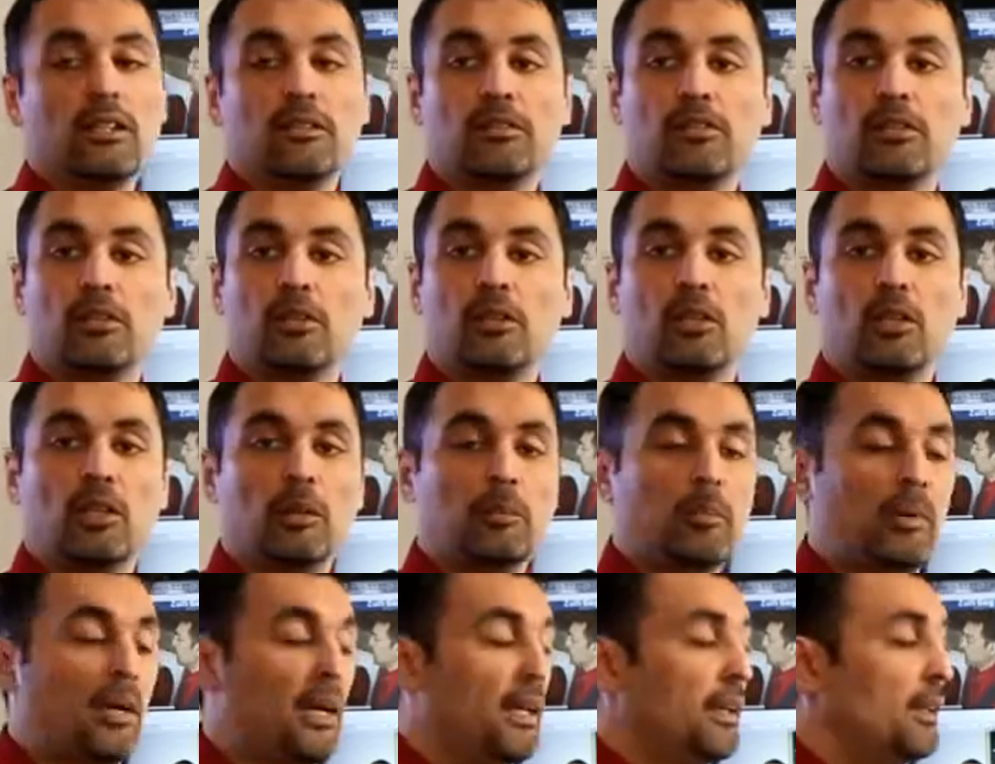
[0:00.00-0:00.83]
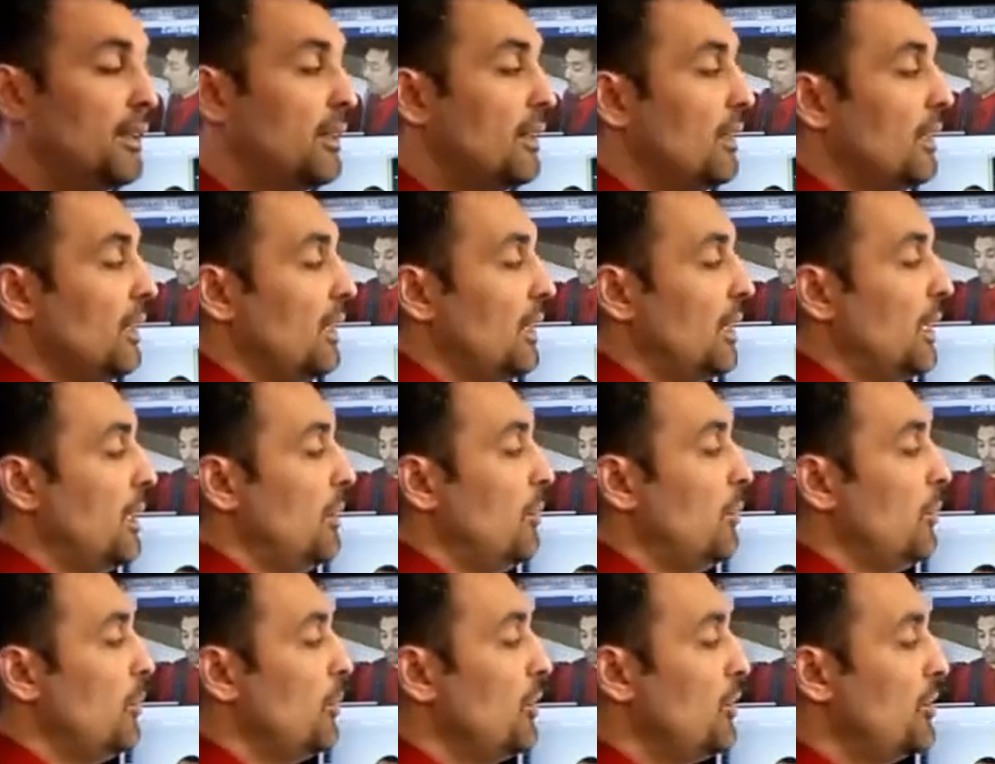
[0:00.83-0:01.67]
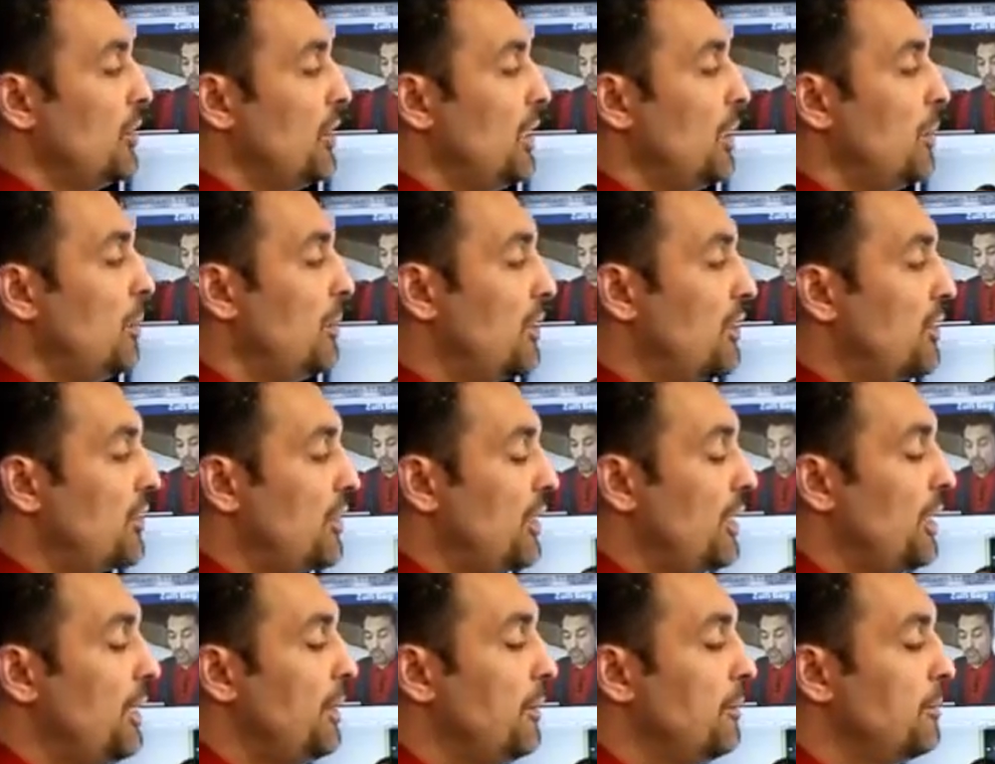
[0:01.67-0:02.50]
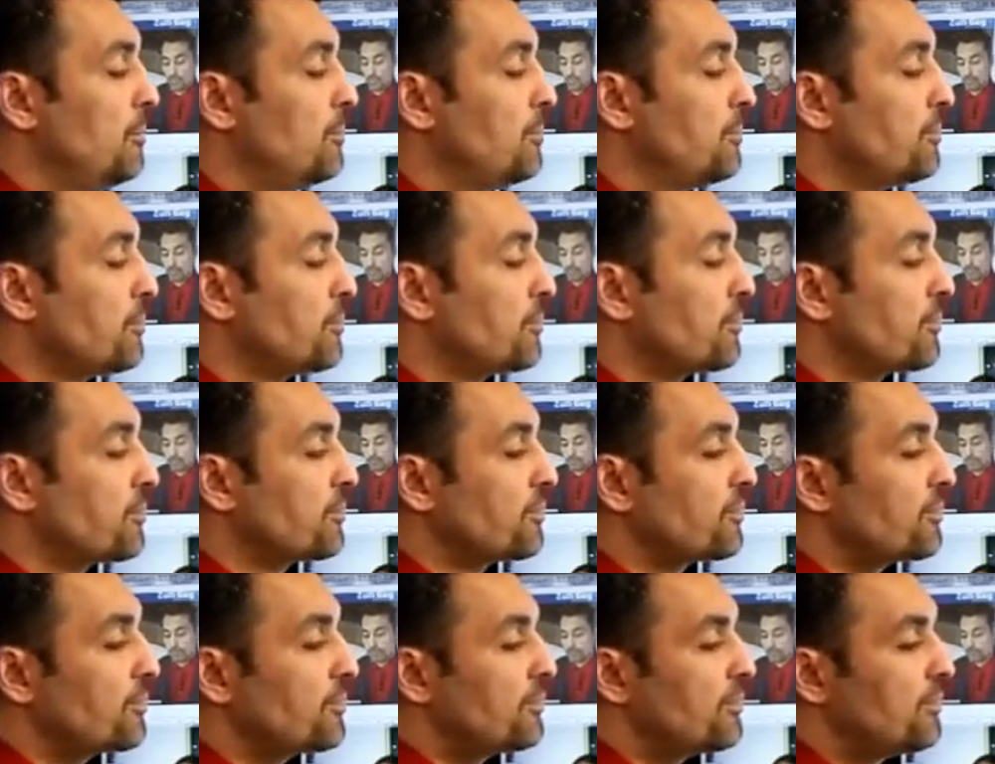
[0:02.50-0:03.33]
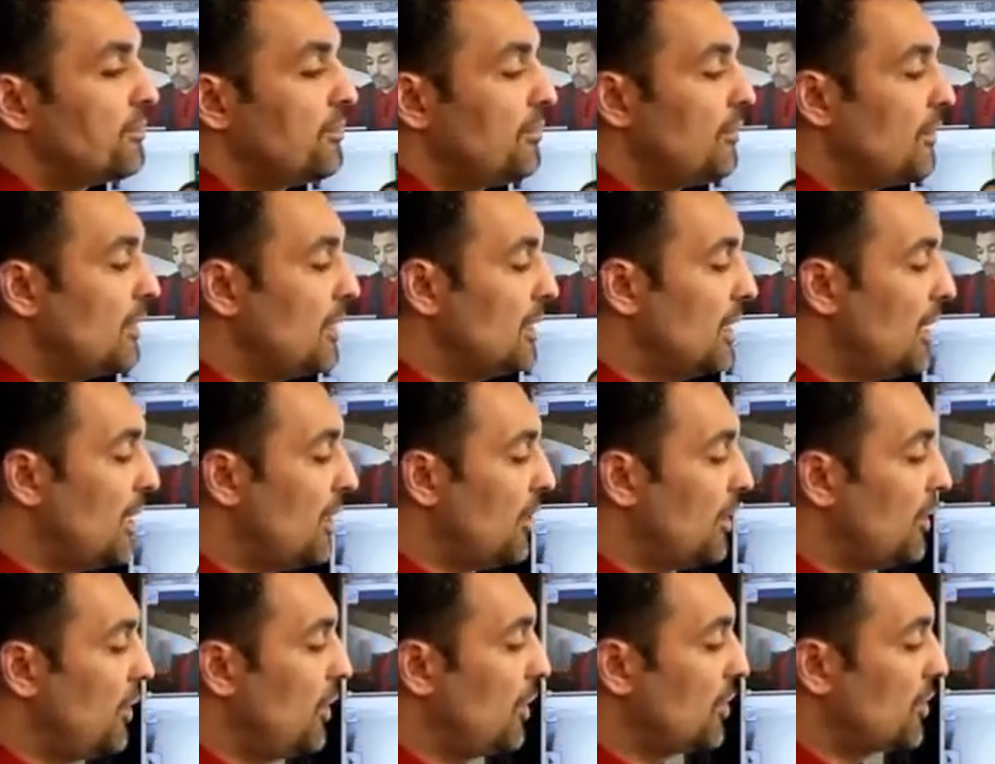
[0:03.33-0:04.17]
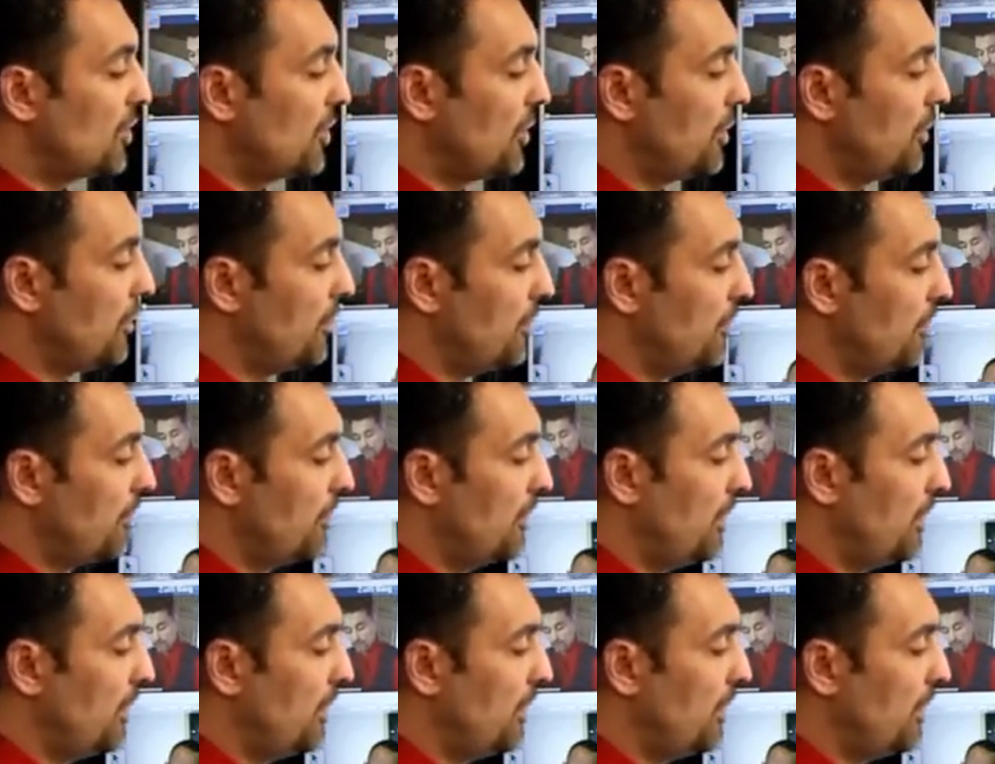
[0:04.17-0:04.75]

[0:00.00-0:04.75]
in a different color pen, we should be able to see that also.